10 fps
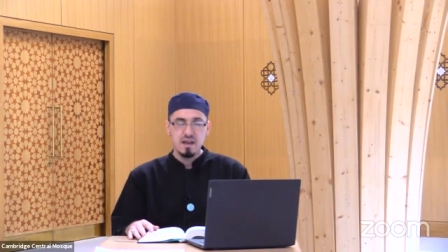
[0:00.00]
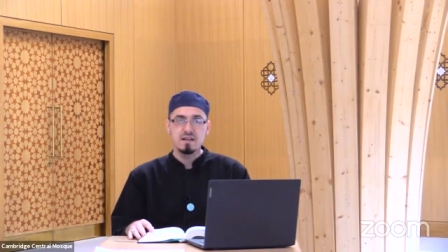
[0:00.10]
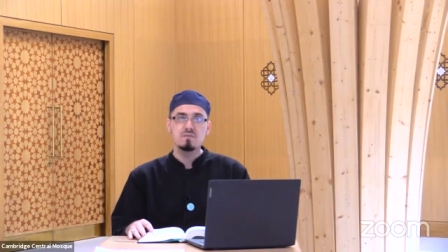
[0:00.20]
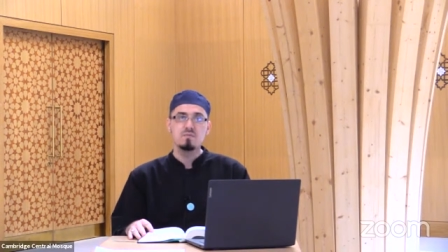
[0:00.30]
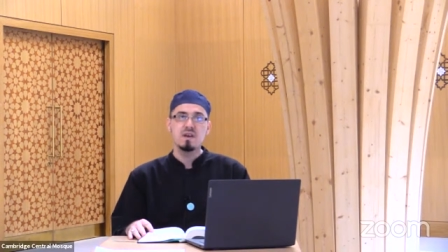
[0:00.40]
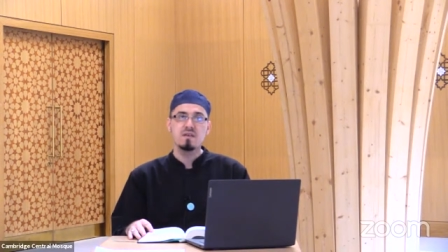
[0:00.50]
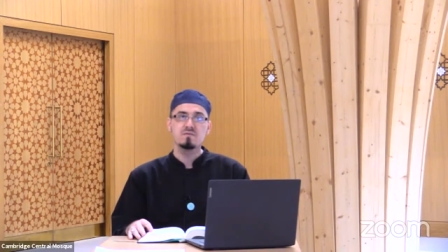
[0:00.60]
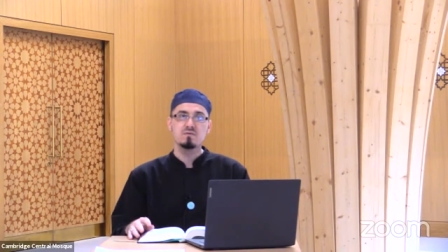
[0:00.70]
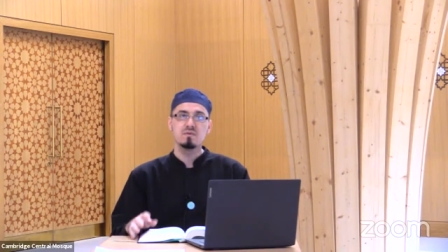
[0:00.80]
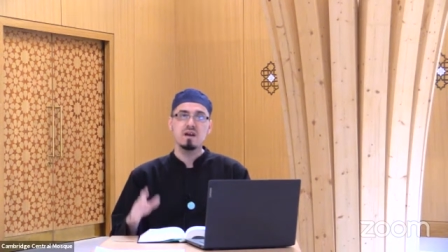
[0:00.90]
And then we
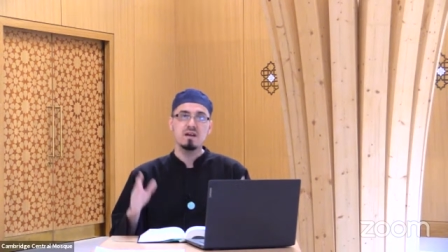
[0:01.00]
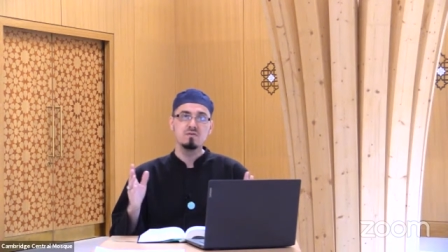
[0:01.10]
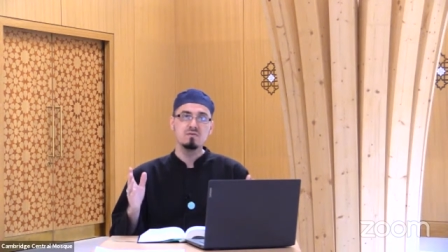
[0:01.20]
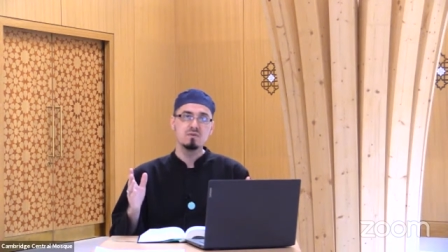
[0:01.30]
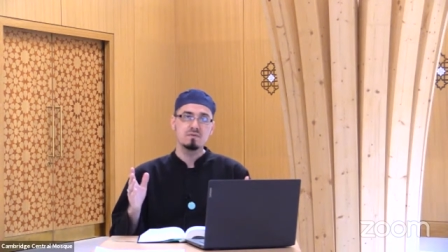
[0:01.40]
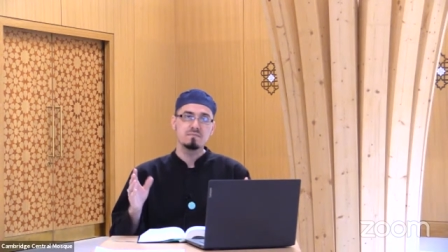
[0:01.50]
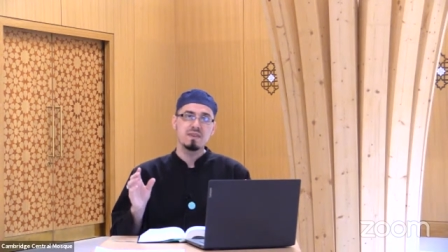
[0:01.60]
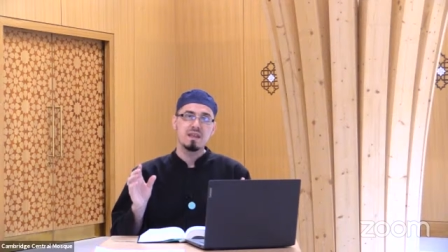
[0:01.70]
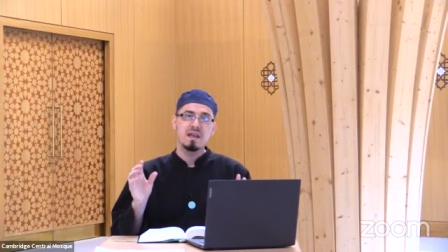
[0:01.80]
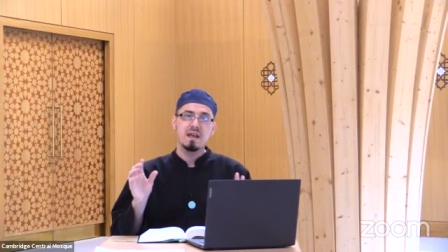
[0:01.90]
have Surah An-Nur
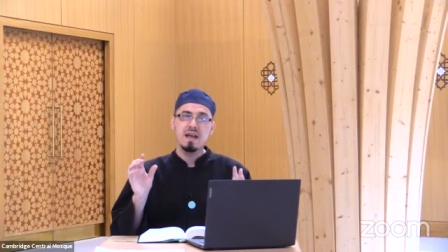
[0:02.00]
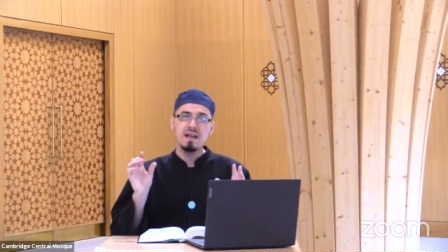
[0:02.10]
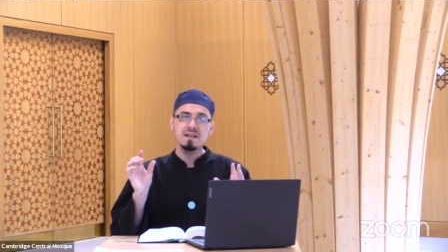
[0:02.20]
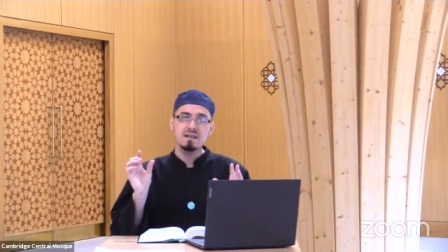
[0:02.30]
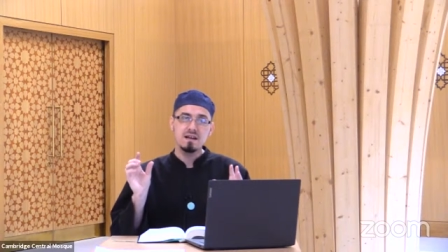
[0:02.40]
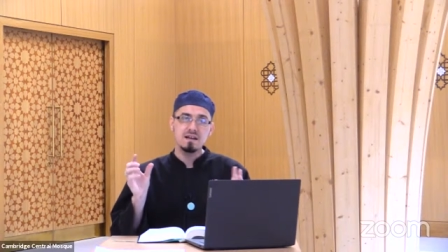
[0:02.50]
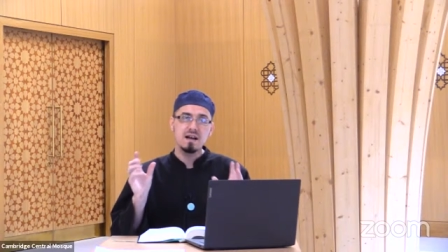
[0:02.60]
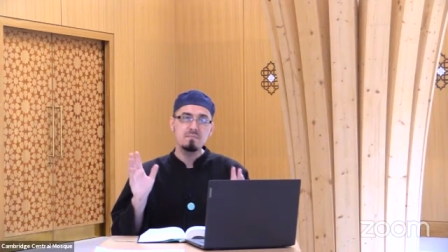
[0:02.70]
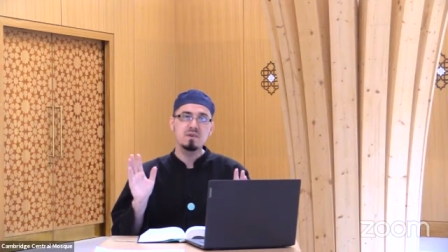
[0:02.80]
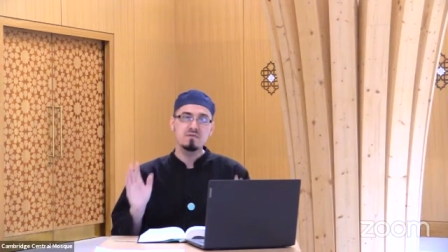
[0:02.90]
and a
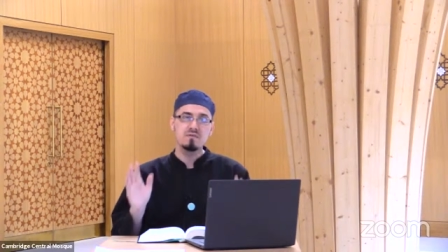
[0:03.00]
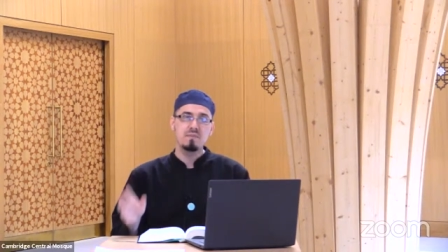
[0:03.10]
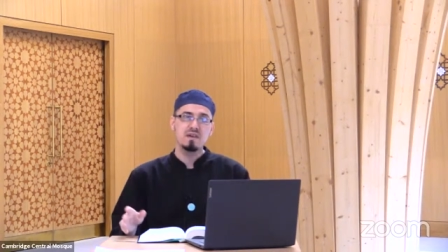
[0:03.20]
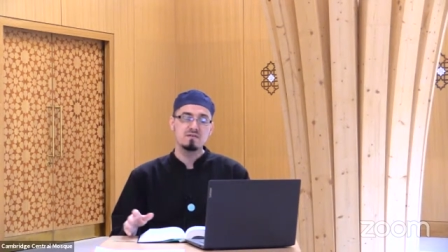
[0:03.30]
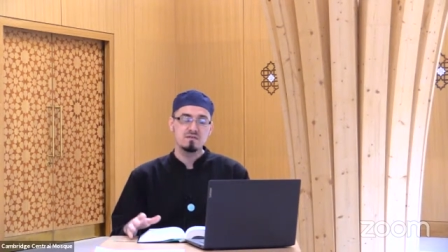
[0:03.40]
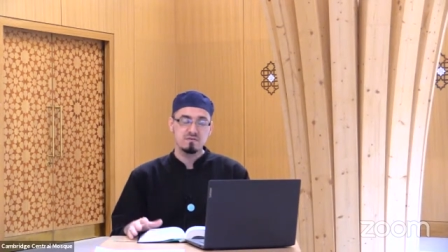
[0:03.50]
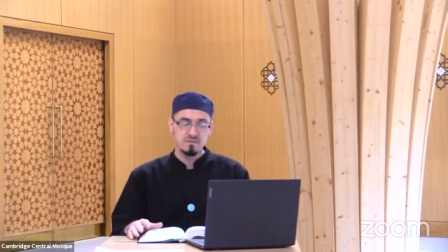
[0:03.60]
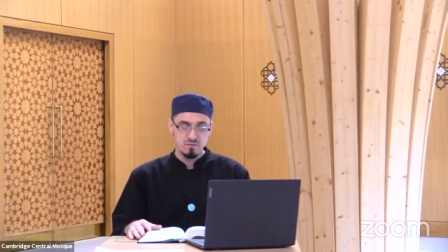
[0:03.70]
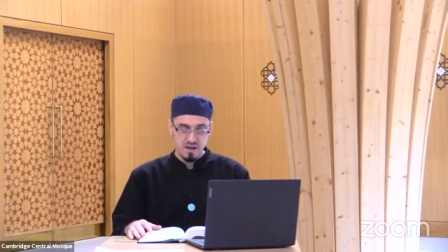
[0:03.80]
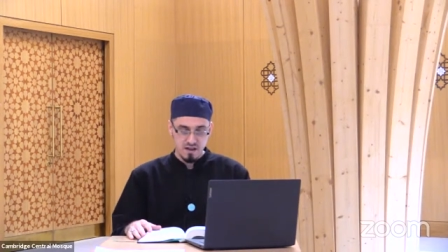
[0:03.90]
couple of pages of
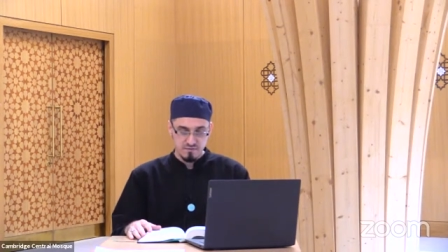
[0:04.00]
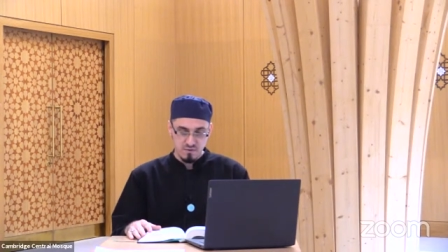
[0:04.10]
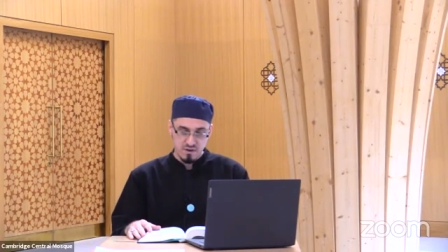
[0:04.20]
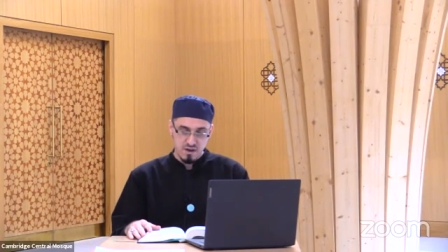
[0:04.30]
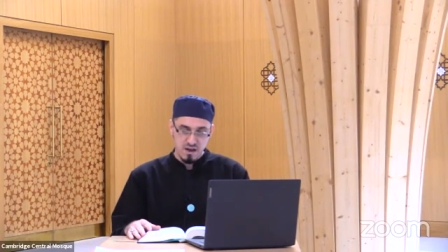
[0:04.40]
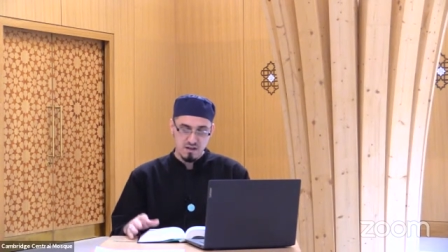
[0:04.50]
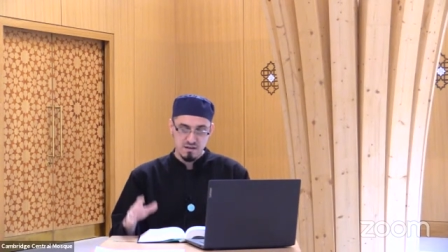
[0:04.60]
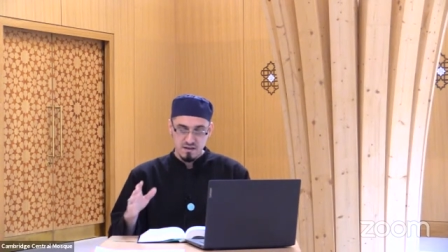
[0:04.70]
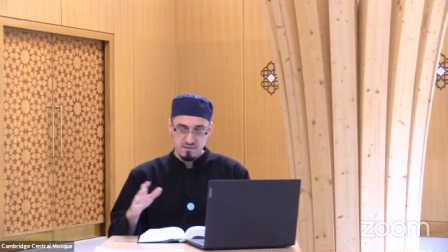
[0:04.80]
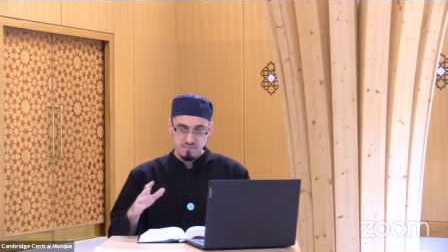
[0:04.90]
Surah
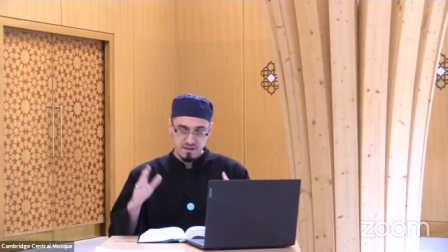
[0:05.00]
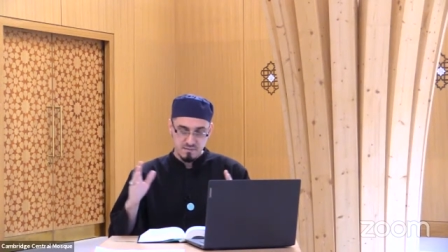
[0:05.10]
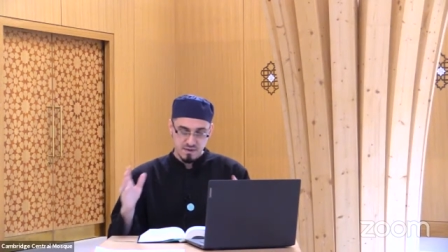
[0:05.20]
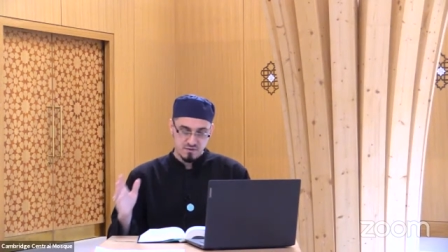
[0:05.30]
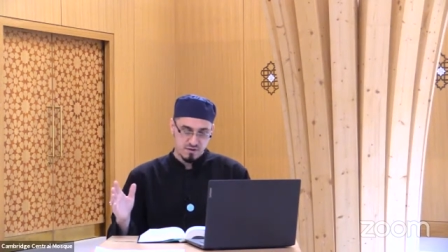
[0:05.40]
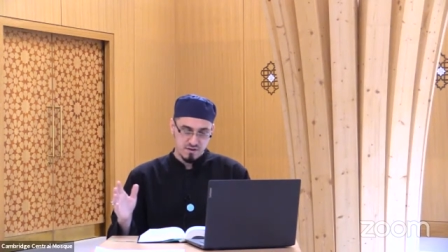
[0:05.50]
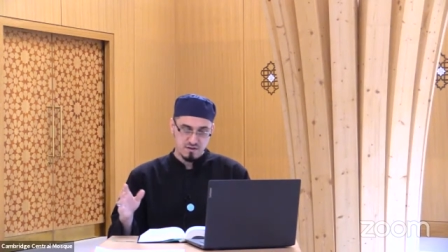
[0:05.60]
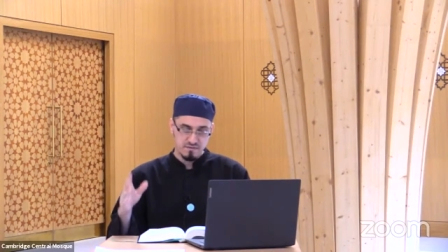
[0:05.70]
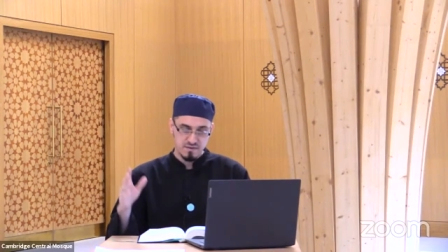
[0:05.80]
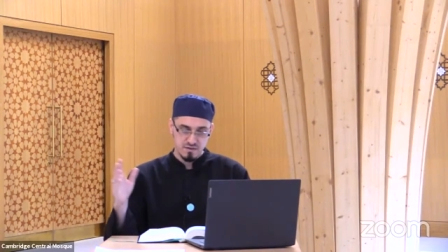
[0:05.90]
Al-Furqan, but the
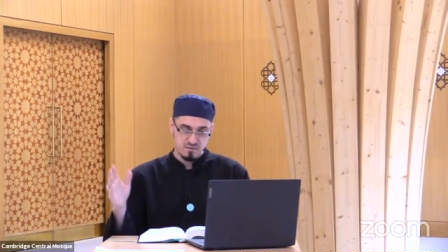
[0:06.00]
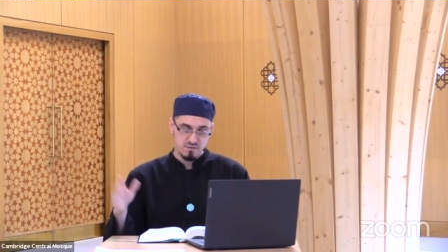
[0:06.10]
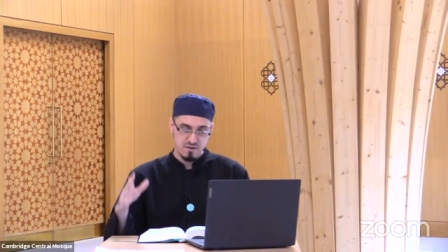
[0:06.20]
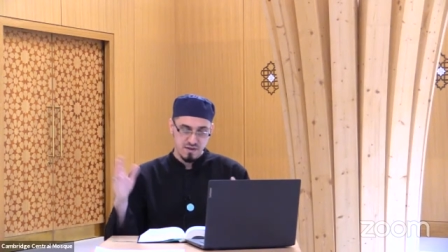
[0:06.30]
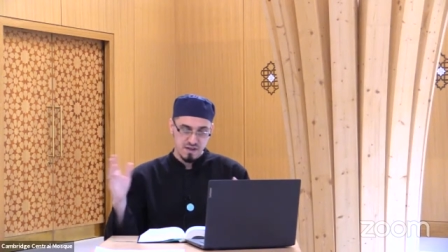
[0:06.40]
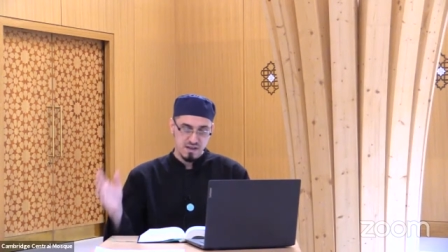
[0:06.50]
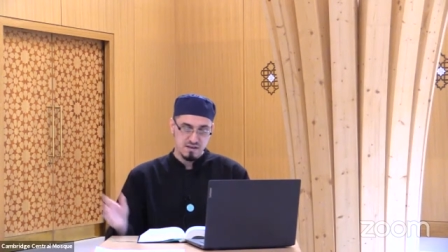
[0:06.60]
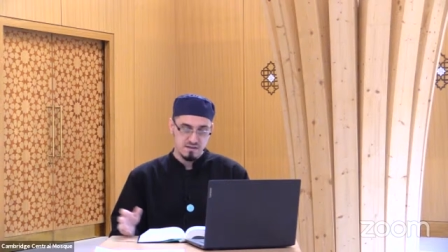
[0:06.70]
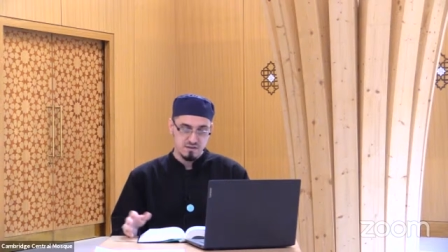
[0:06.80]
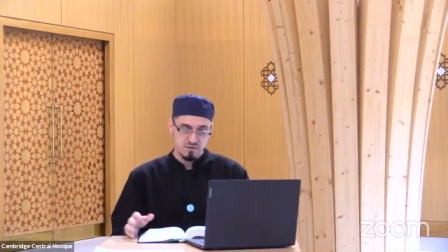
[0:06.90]
majority of that Surah
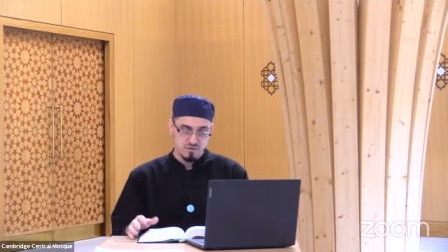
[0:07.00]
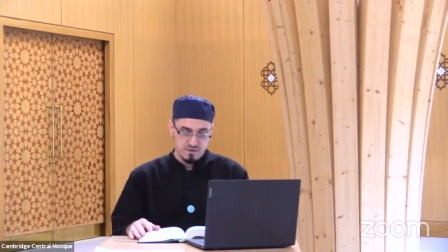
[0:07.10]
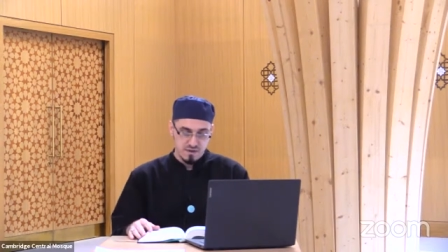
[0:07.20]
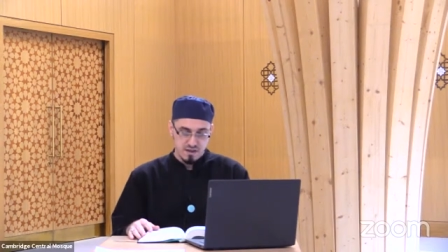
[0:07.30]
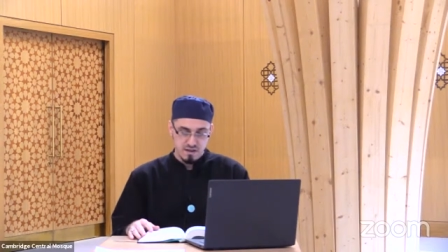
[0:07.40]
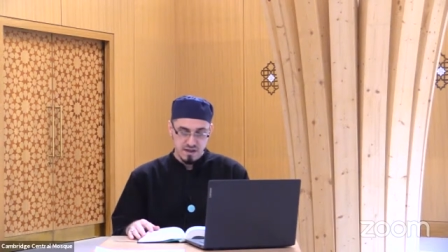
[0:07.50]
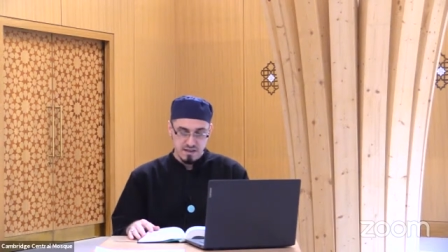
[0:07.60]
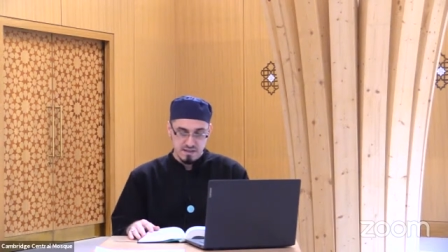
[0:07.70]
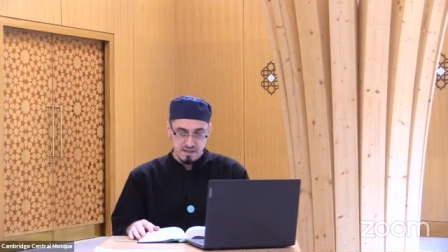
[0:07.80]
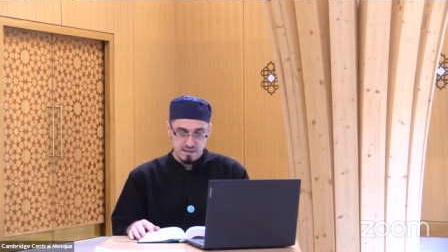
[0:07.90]
really is in Juz
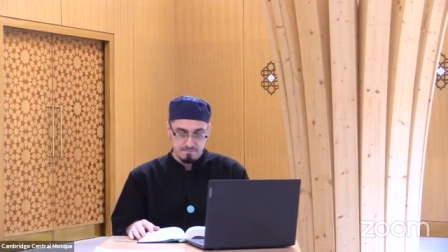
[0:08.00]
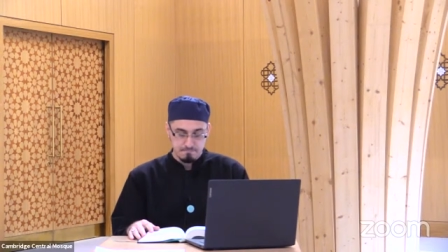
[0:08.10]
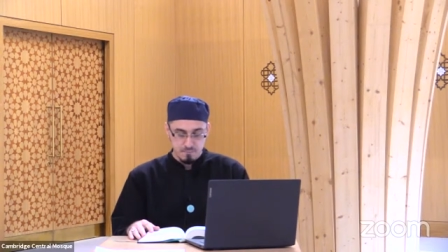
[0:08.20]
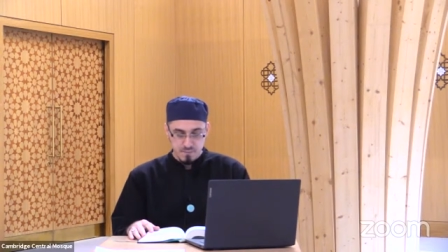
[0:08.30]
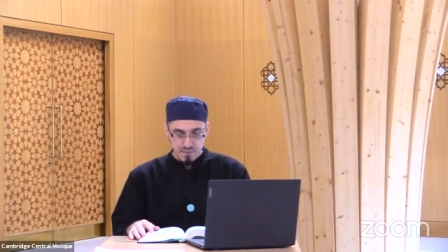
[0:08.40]
19.